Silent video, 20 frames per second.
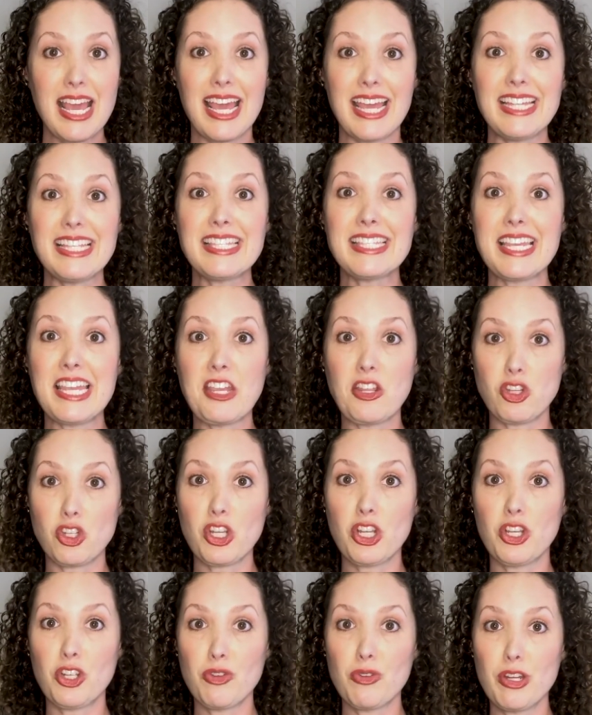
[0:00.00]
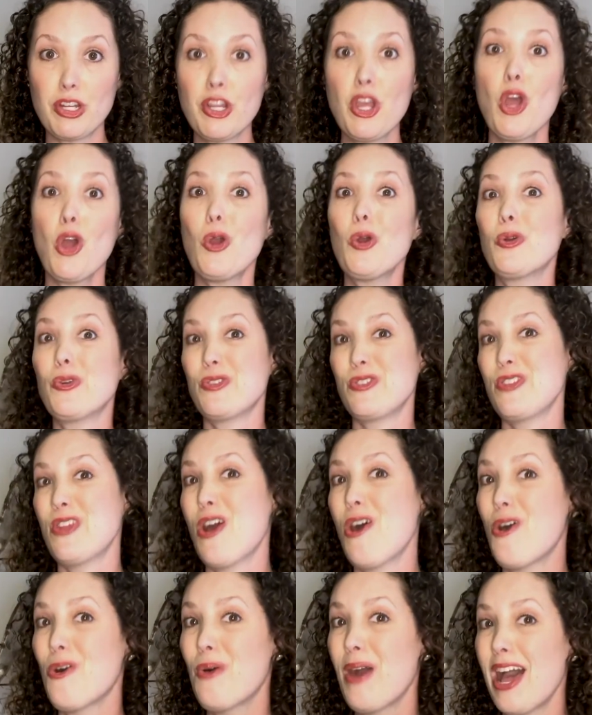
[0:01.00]
and seeing children who
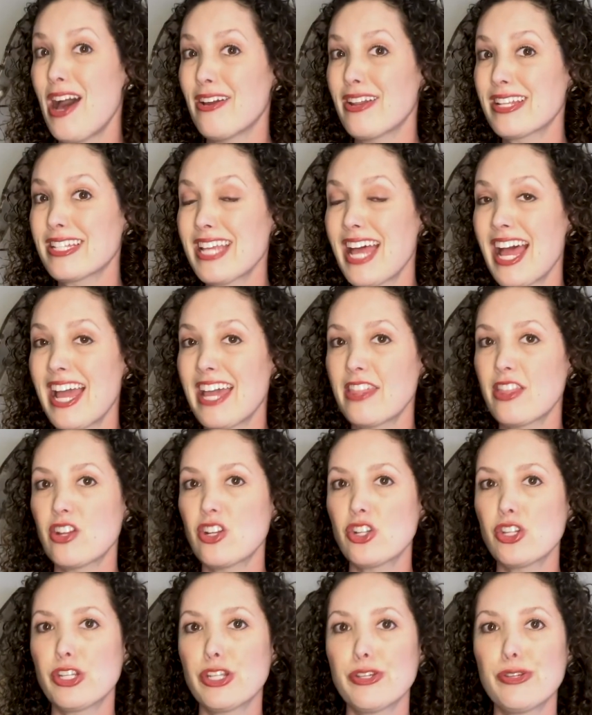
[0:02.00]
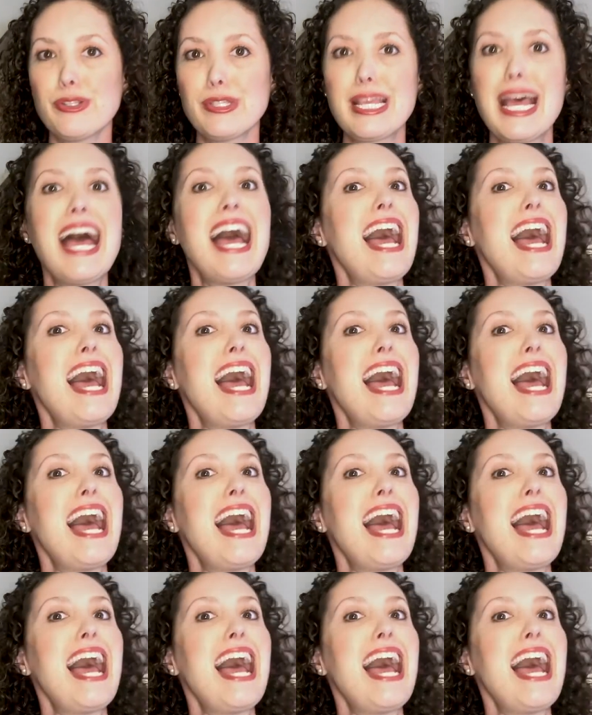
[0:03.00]
know how to tie their shoes